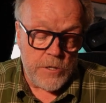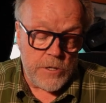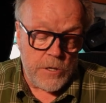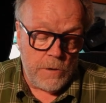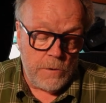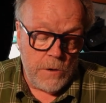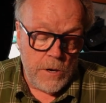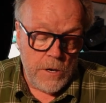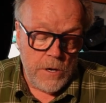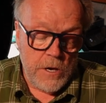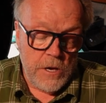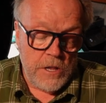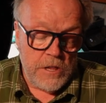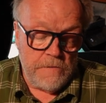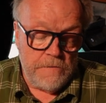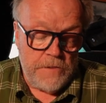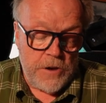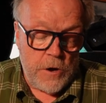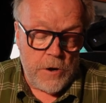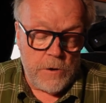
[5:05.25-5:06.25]
So the
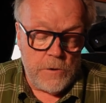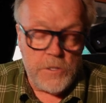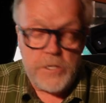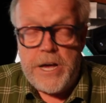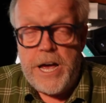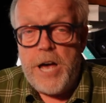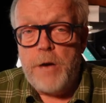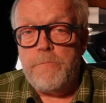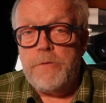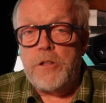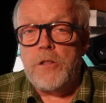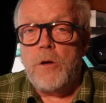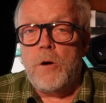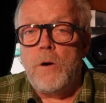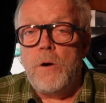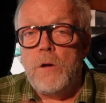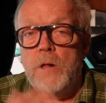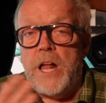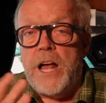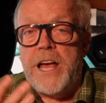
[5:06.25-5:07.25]
the Photos app and the
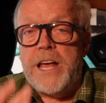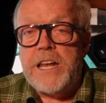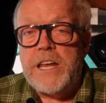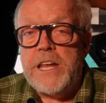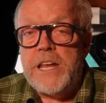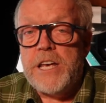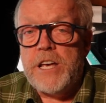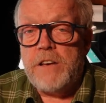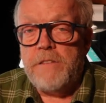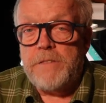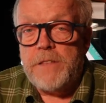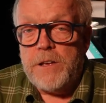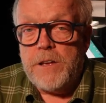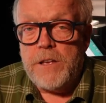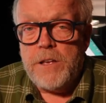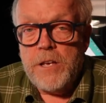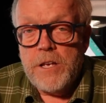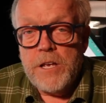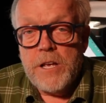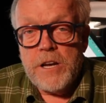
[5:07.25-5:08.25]
whole idea of
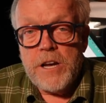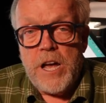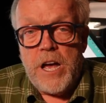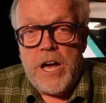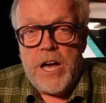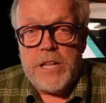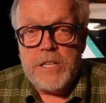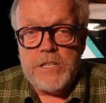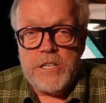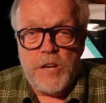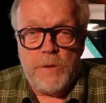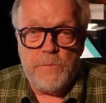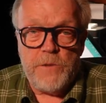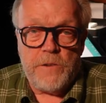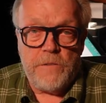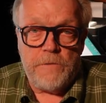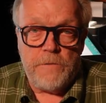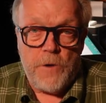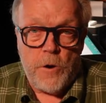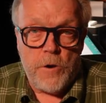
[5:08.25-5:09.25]
the concept
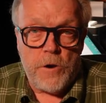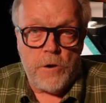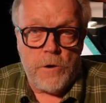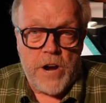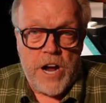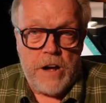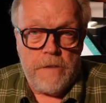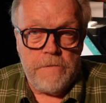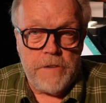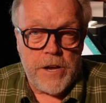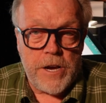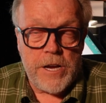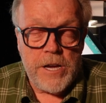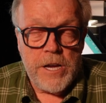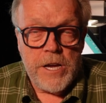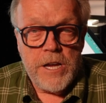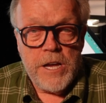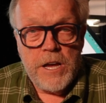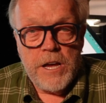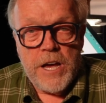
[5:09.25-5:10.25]
of photographing,
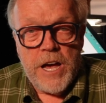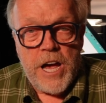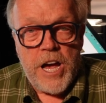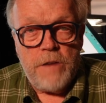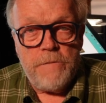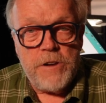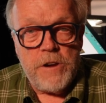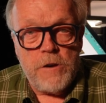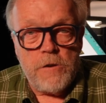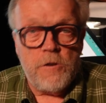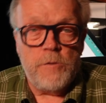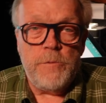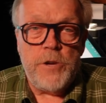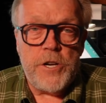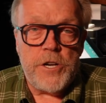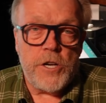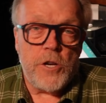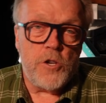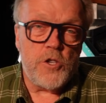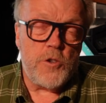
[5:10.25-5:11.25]
having your
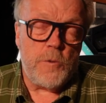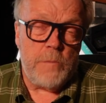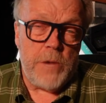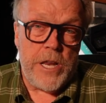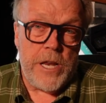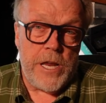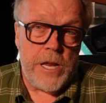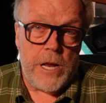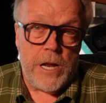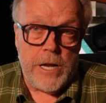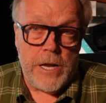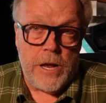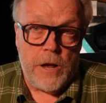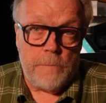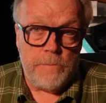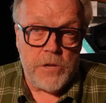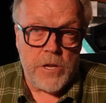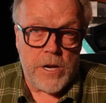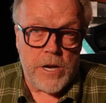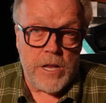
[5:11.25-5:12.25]
image goes immediately
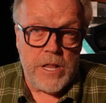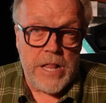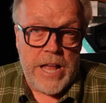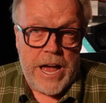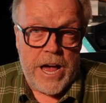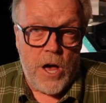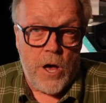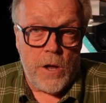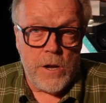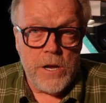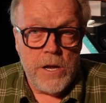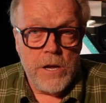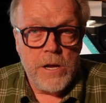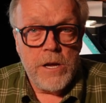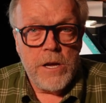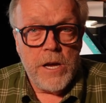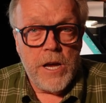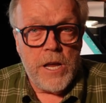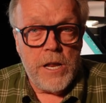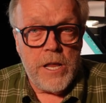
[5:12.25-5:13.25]
up to the cloud
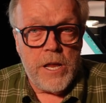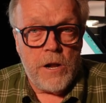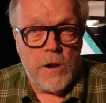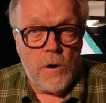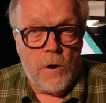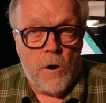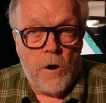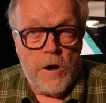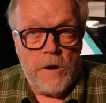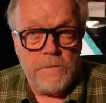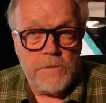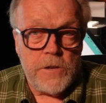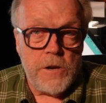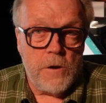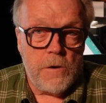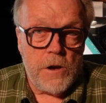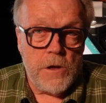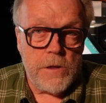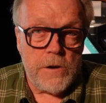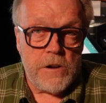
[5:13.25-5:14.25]
and then off to
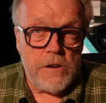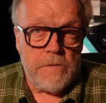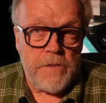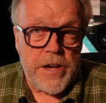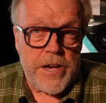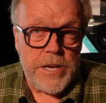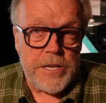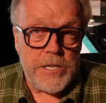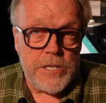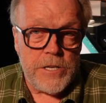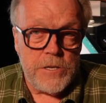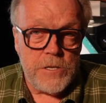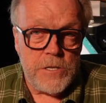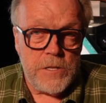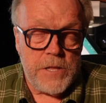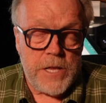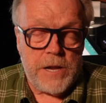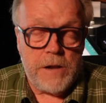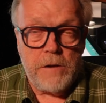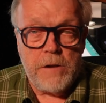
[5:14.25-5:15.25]
your other devices
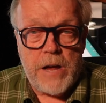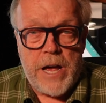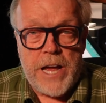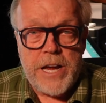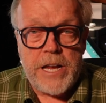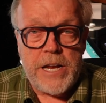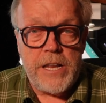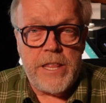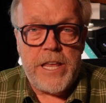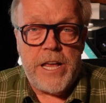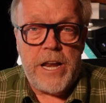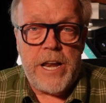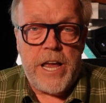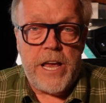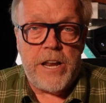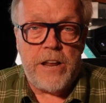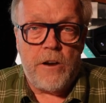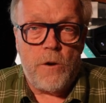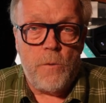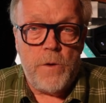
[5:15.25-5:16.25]
that I can then
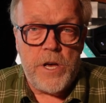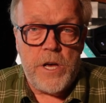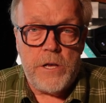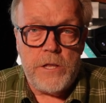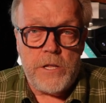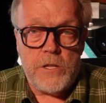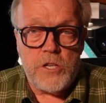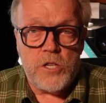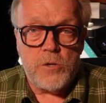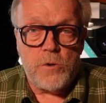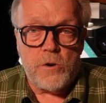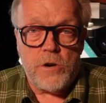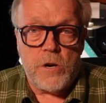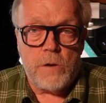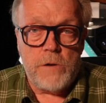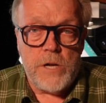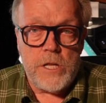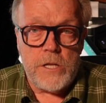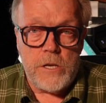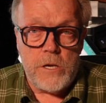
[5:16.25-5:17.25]
edit with and sort
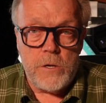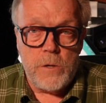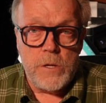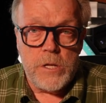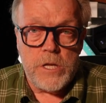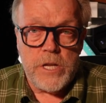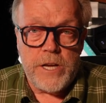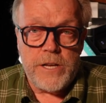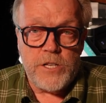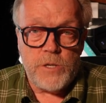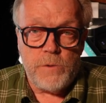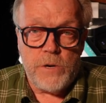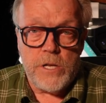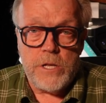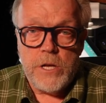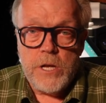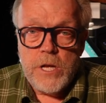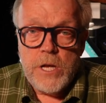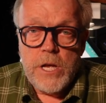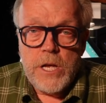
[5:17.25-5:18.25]
with and do things with,
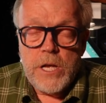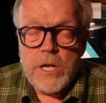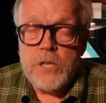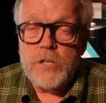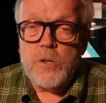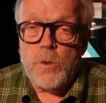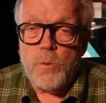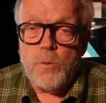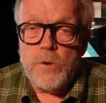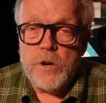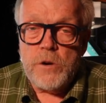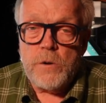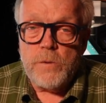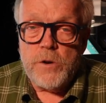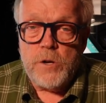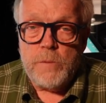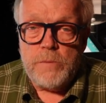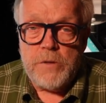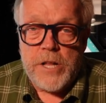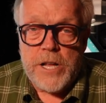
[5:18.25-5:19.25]
is a real,
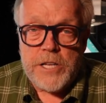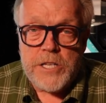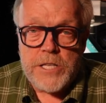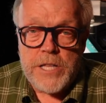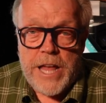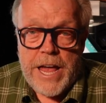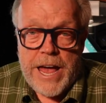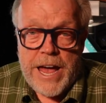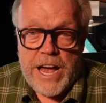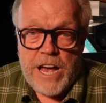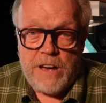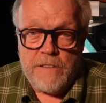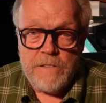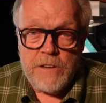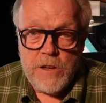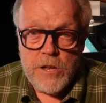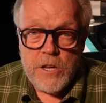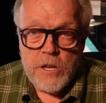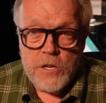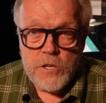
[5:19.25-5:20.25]
real plus to have.
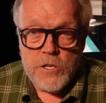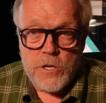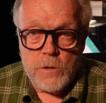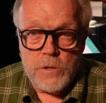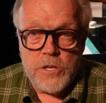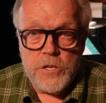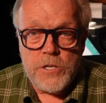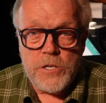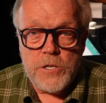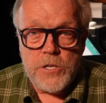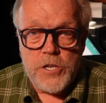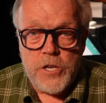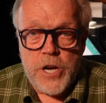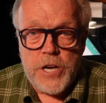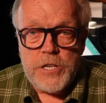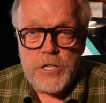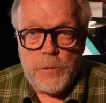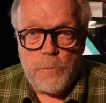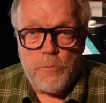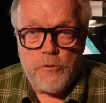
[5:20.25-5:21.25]
So this is
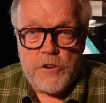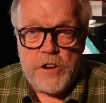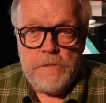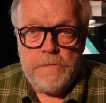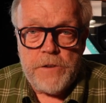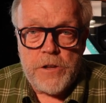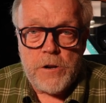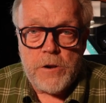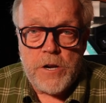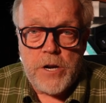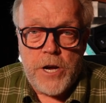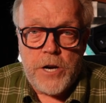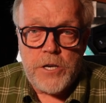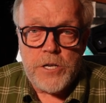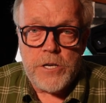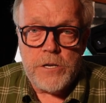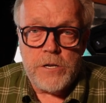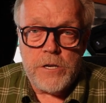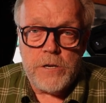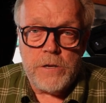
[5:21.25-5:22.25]
just a brief
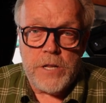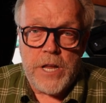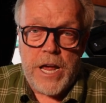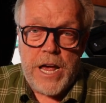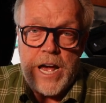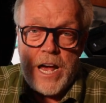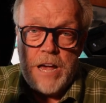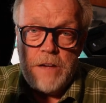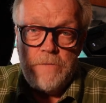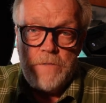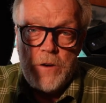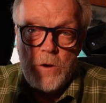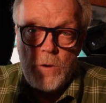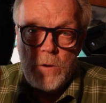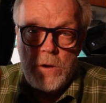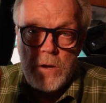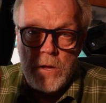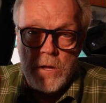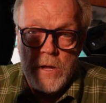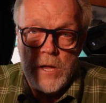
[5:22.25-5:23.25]
introduction to the
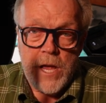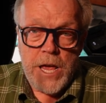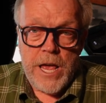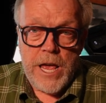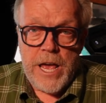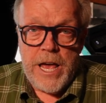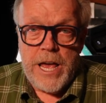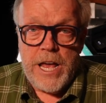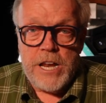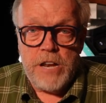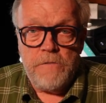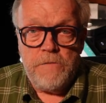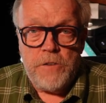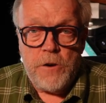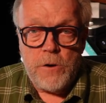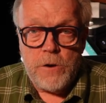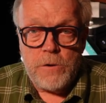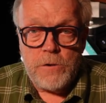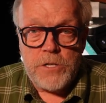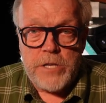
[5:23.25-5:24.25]
iPhone and the
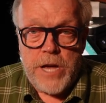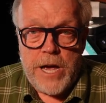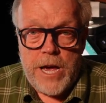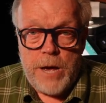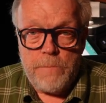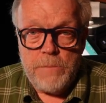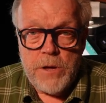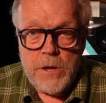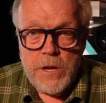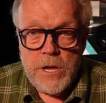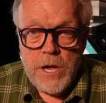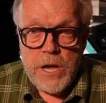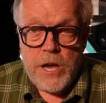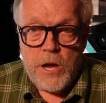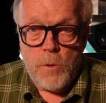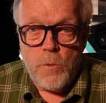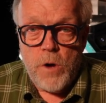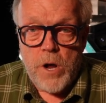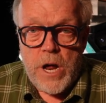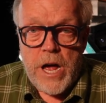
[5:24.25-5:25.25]
Photos app
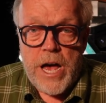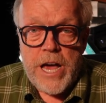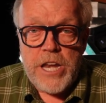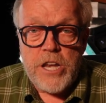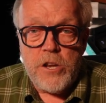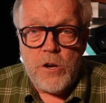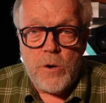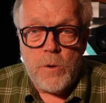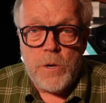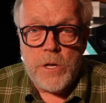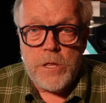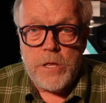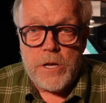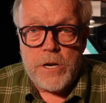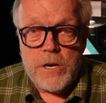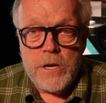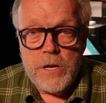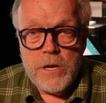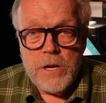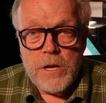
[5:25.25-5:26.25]
and what I do with
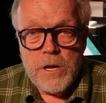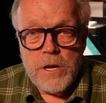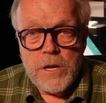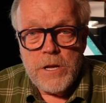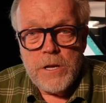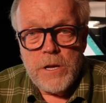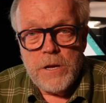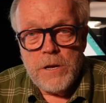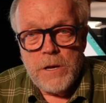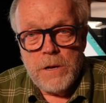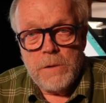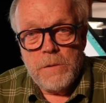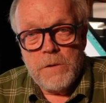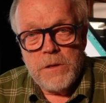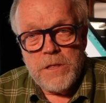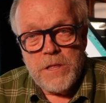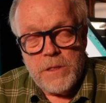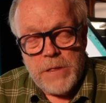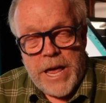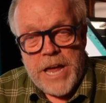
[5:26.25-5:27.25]
it.
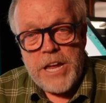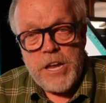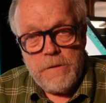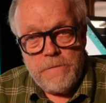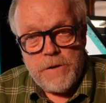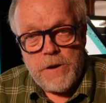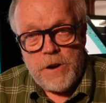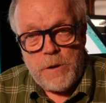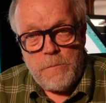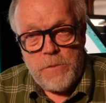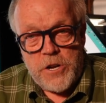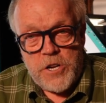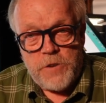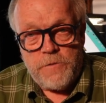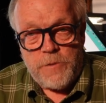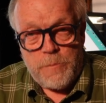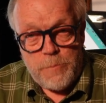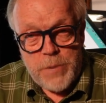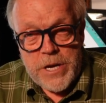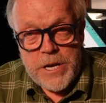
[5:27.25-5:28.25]
Thank you very much
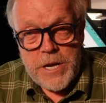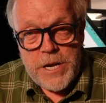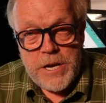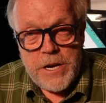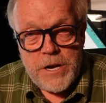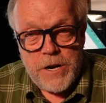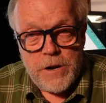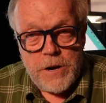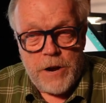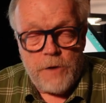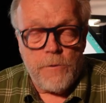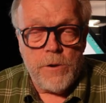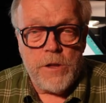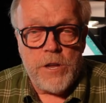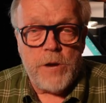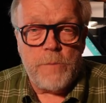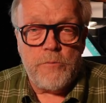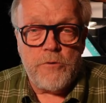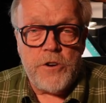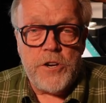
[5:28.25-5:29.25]
for being here. I
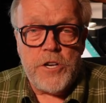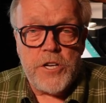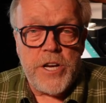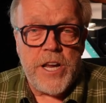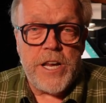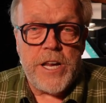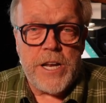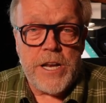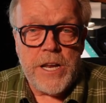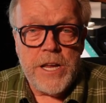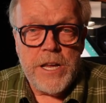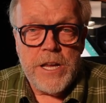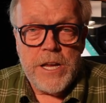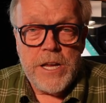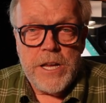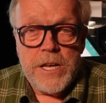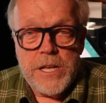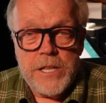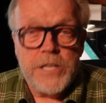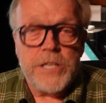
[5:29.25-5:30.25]
really appreciate it.
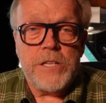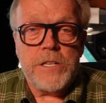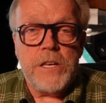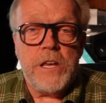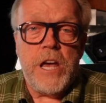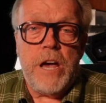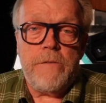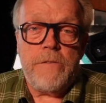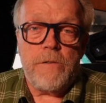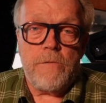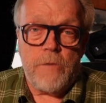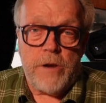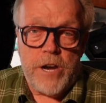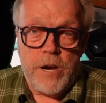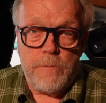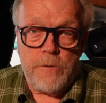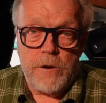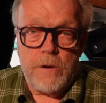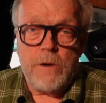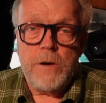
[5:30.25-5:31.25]
This is Kevin
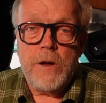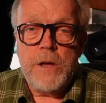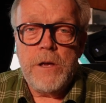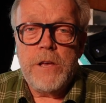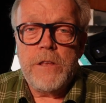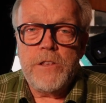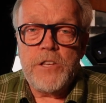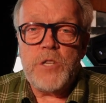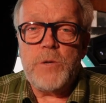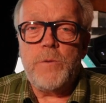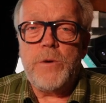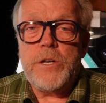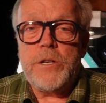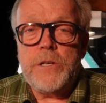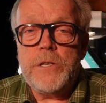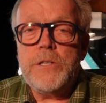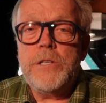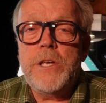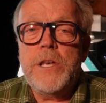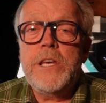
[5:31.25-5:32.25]
Raber. This
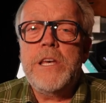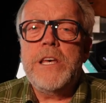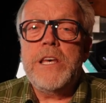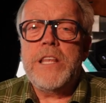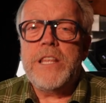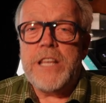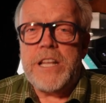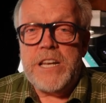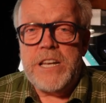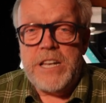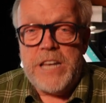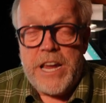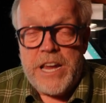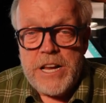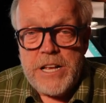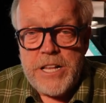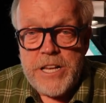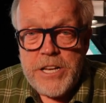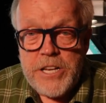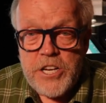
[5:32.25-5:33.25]
was the
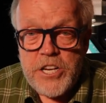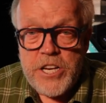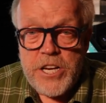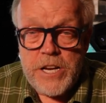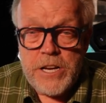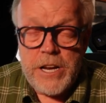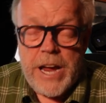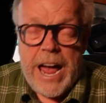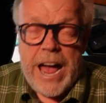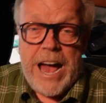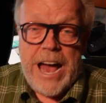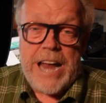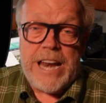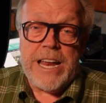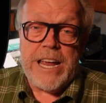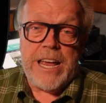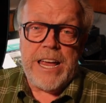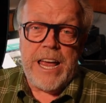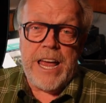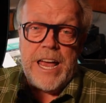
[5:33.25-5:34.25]
Daily
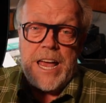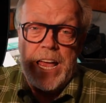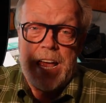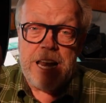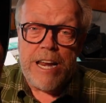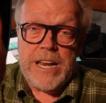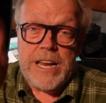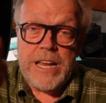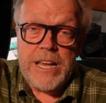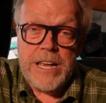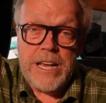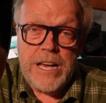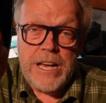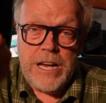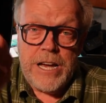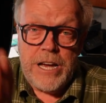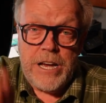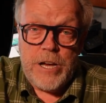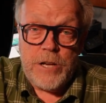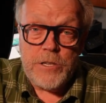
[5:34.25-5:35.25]
Chat, and
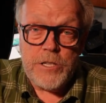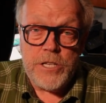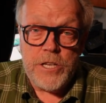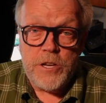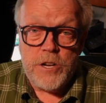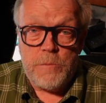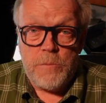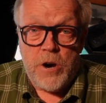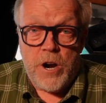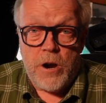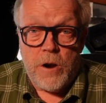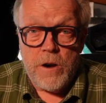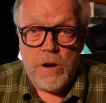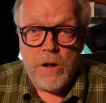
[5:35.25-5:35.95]
I'll see you tomorrow.